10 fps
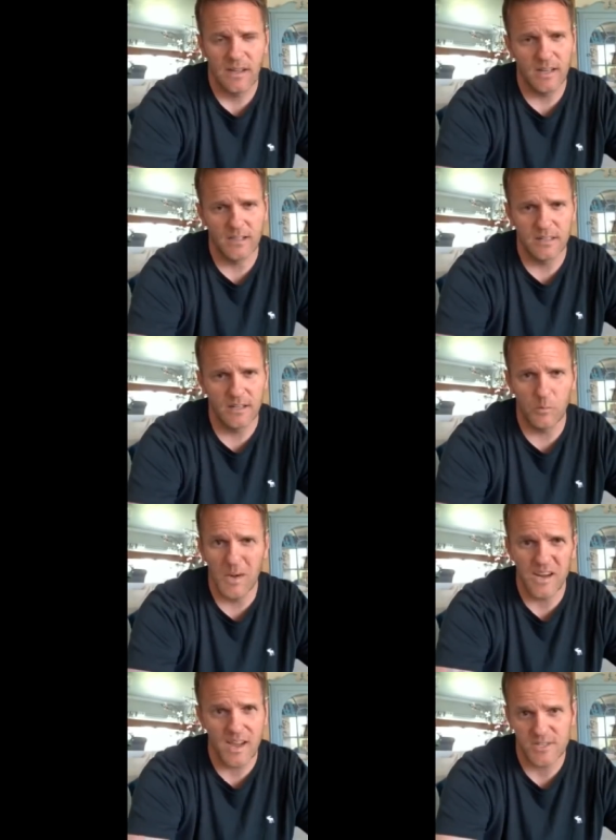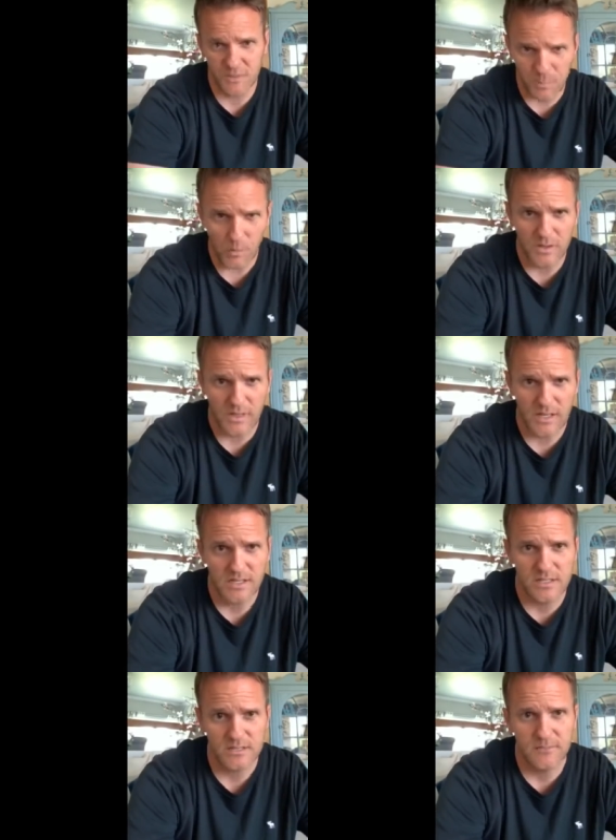and we can't support
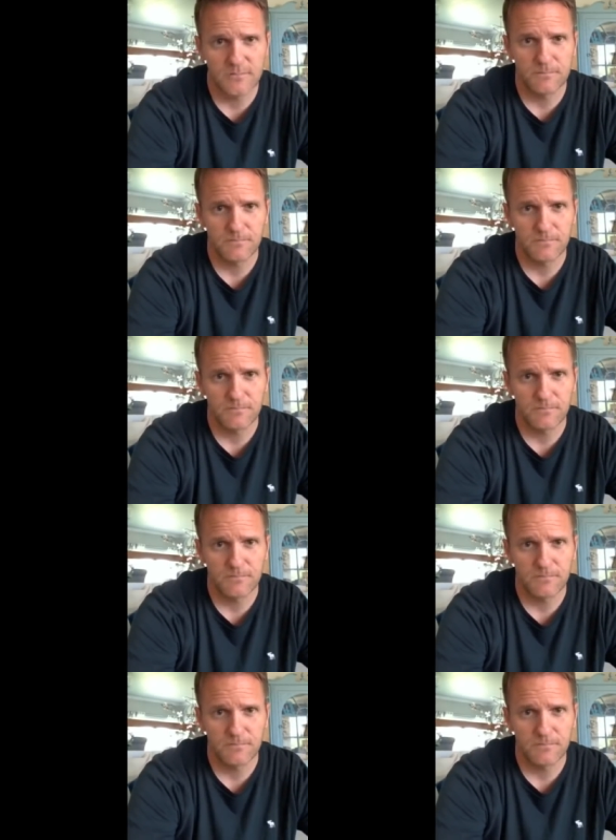this.